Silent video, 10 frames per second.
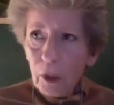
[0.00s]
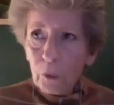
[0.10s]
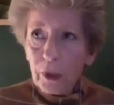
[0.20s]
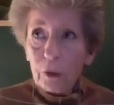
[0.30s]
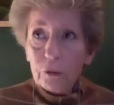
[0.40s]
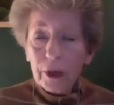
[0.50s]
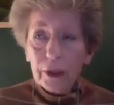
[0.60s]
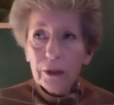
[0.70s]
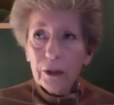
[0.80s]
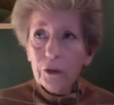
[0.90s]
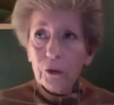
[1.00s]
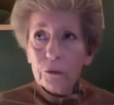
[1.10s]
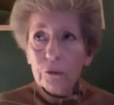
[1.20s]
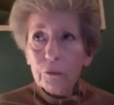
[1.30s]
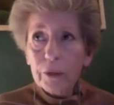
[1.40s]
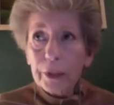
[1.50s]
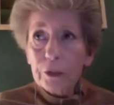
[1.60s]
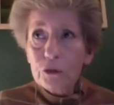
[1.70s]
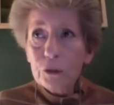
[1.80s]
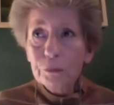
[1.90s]
When I was 18 years of
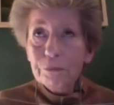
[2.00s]
age,